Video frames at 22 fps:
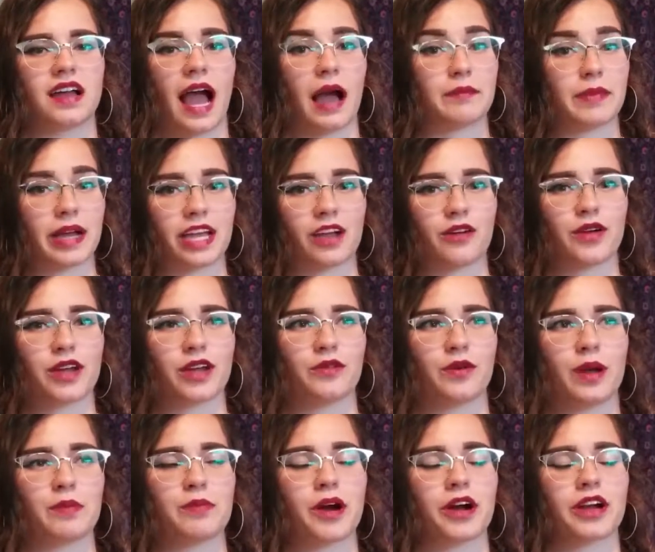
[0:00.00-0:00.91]
at my going
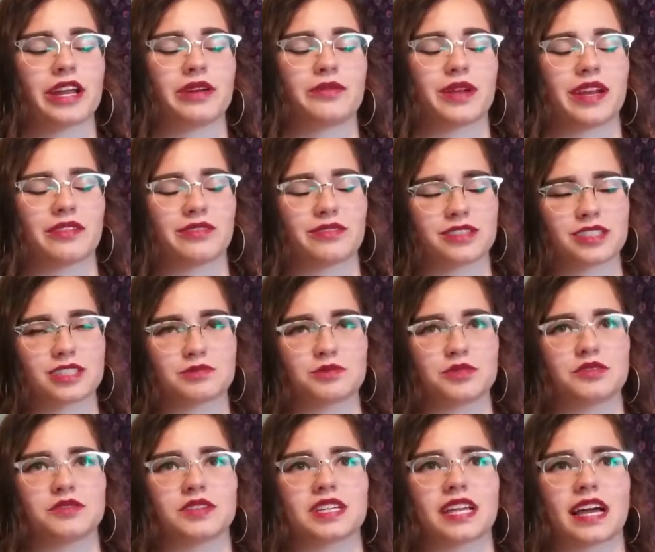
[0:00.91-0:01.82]
away party when I first
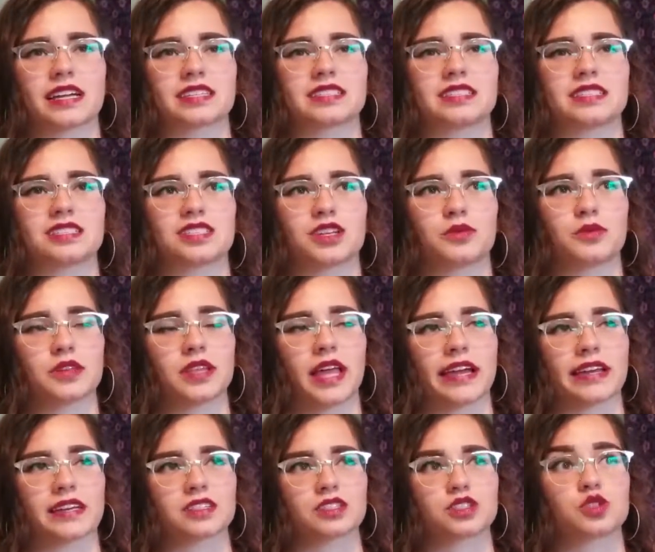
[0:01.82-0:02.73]
moved to Texas, there were
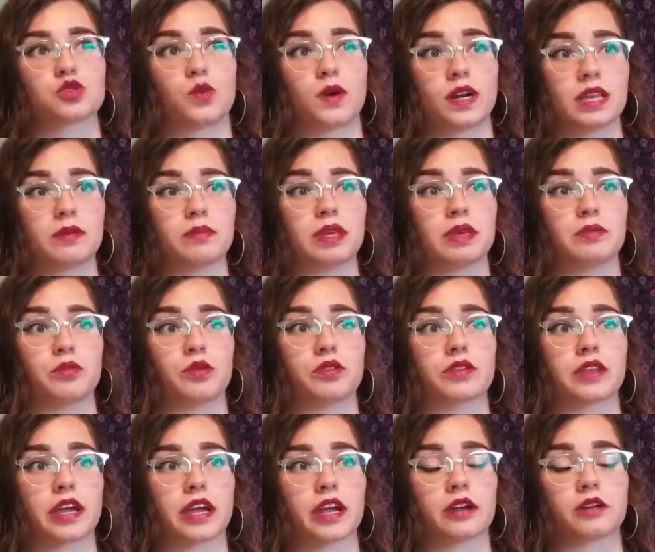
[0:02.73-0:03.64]
like 20
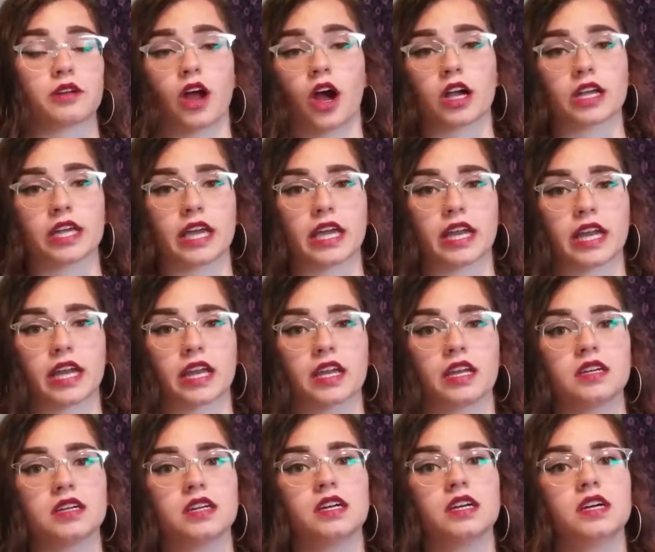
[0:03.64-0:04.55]
people there, not kidding.
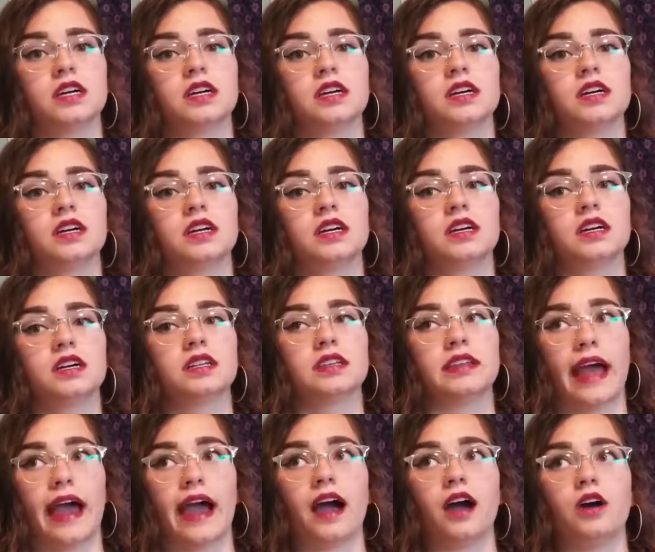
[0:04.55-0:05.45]

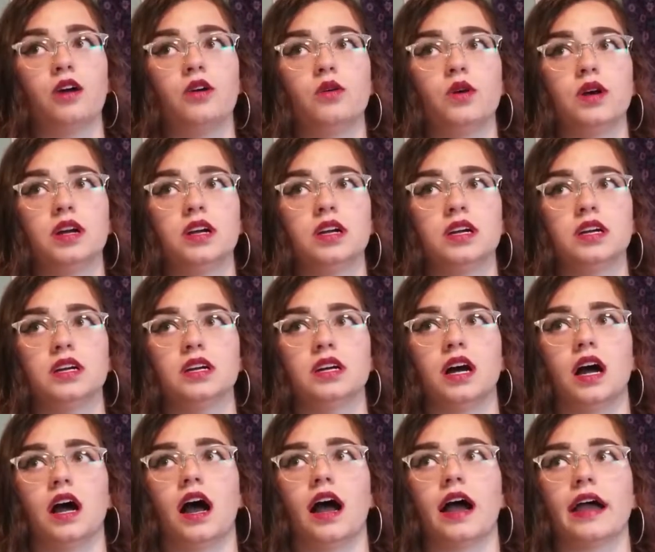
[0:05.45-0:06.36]
Now
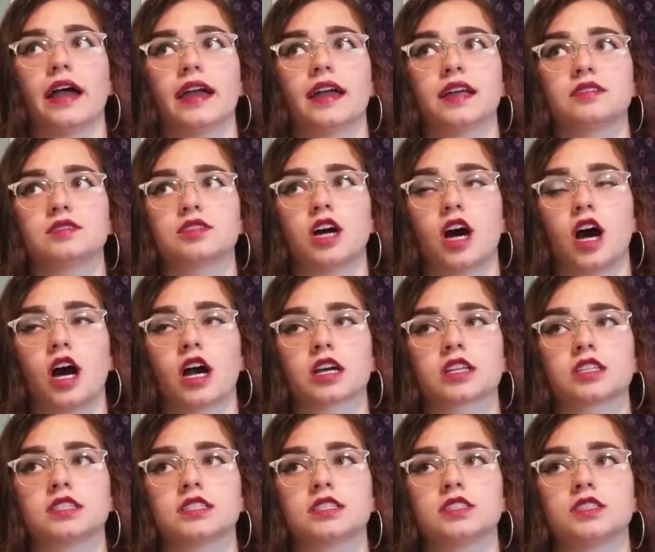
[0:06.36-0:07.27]
I
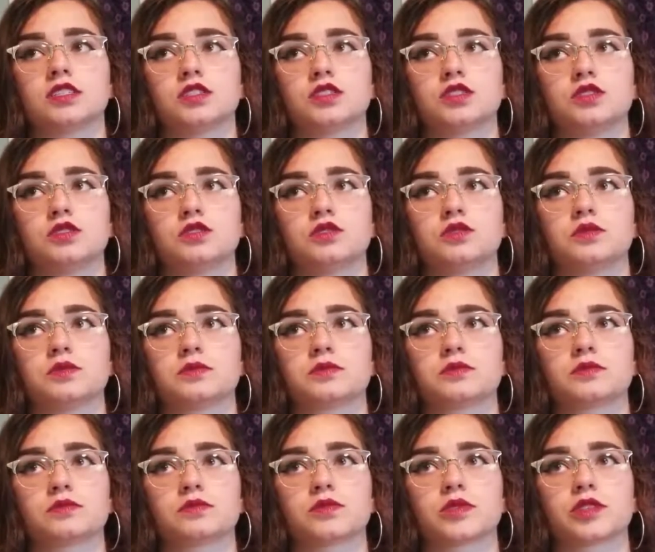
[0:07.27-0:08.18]
talk to
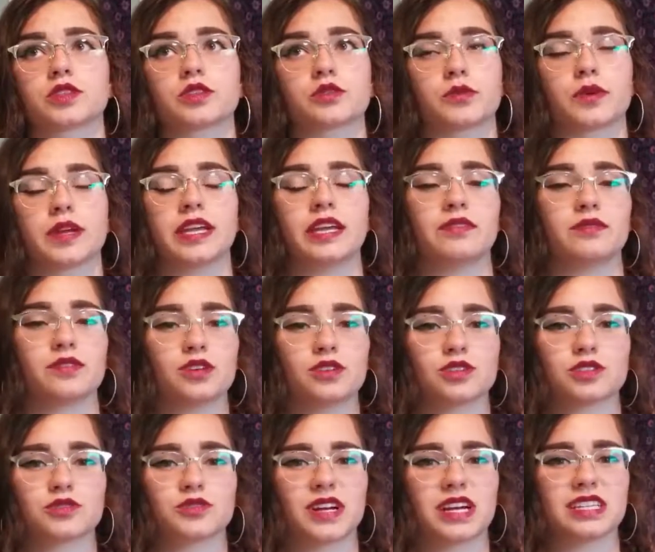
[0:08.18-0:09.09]
three of
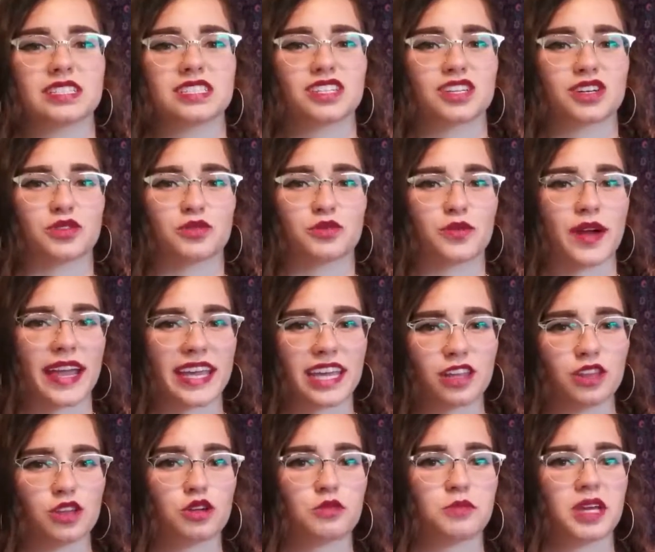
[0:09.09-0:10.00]
those friends on a
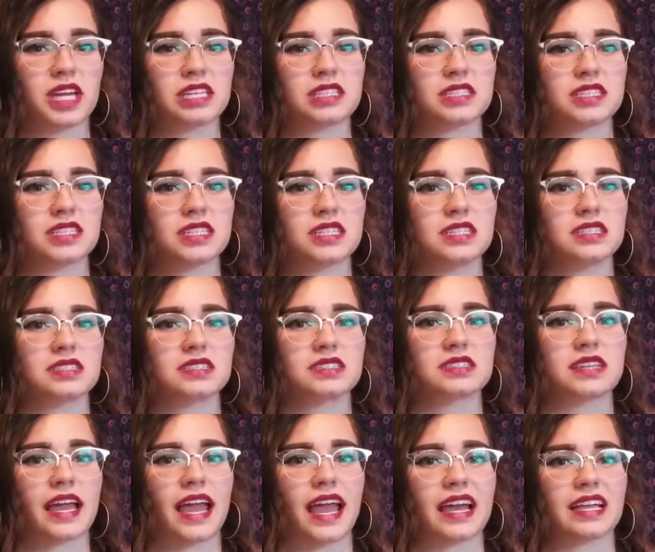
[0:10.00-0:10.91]
regular
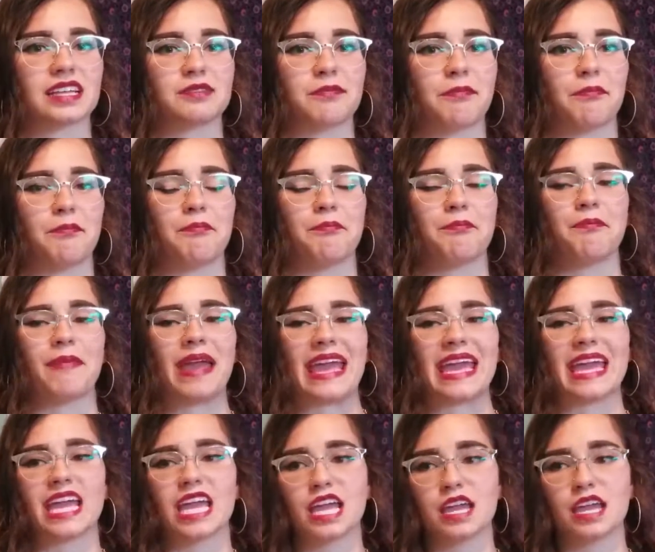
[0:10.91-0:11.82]
basis and
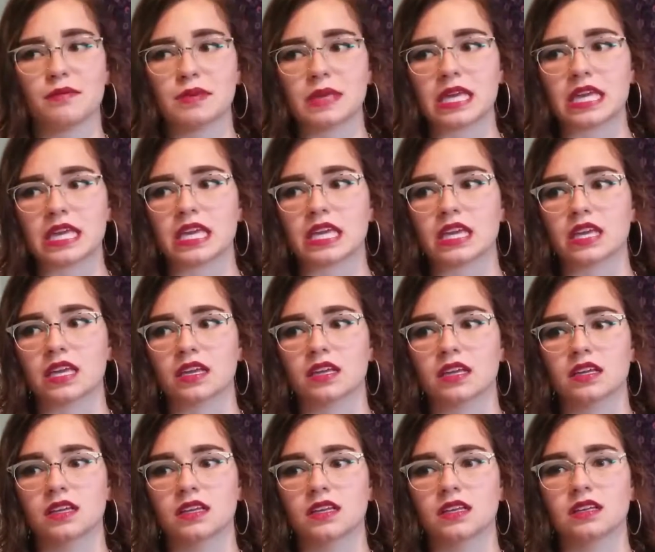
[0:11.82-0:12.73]
maybe
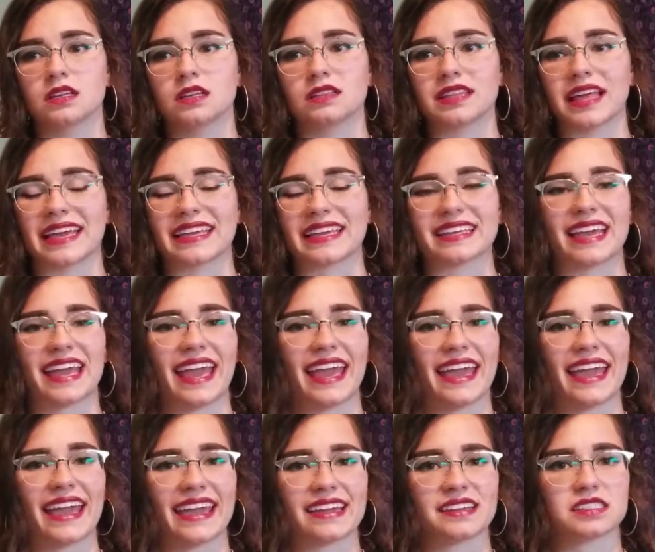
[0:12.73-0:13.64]
like
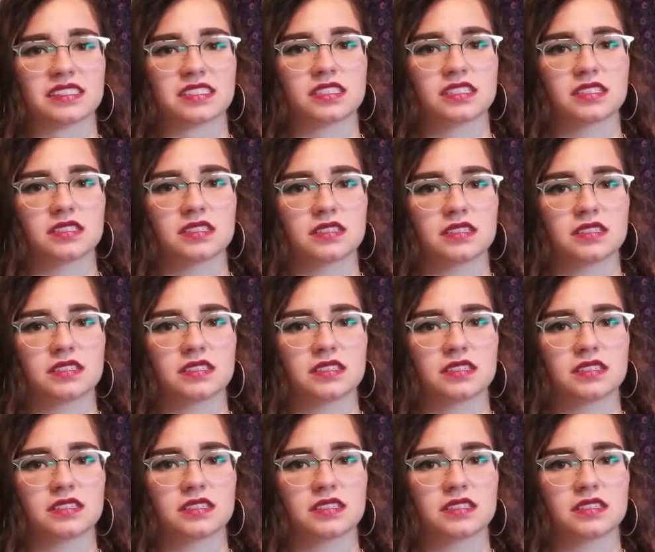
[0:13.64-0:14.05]
eight,